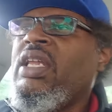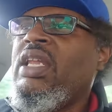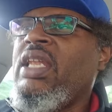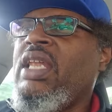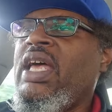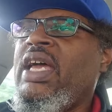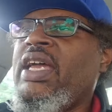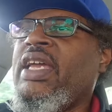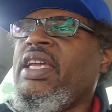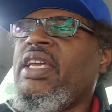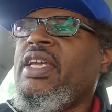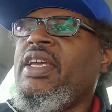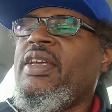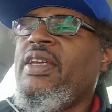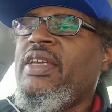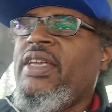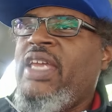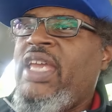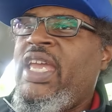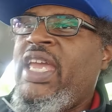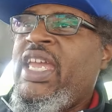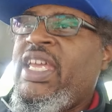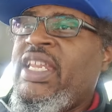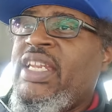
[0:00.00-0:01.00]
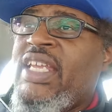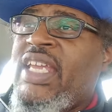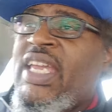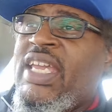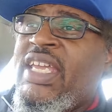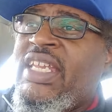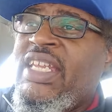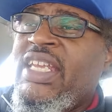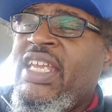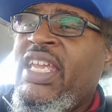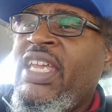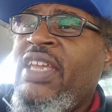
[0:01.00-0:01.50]
Like, and
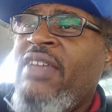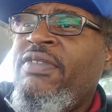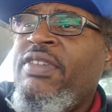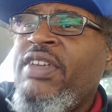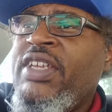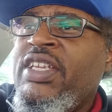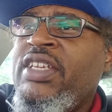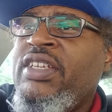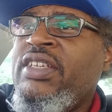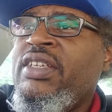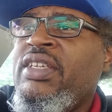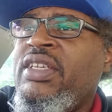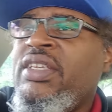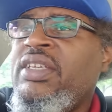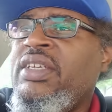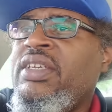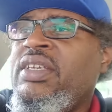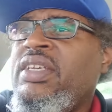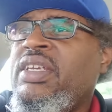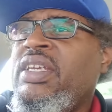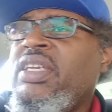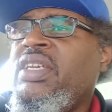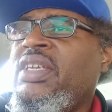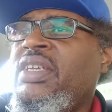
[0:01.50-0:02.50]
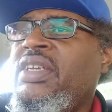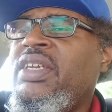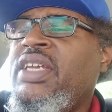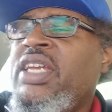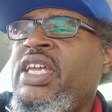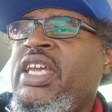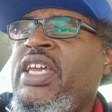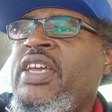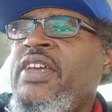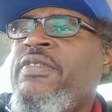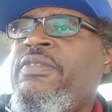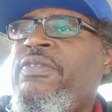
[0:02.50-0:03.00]
even
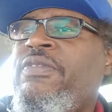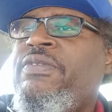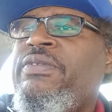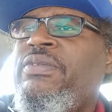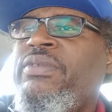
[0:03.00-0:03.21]
if